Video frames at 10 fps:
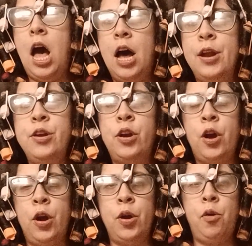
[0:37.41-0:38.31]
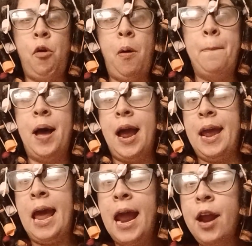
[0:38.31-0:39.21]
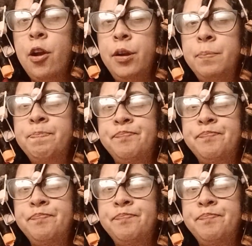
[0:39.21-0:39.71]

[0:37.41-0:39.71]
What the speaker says: uncurl my hair.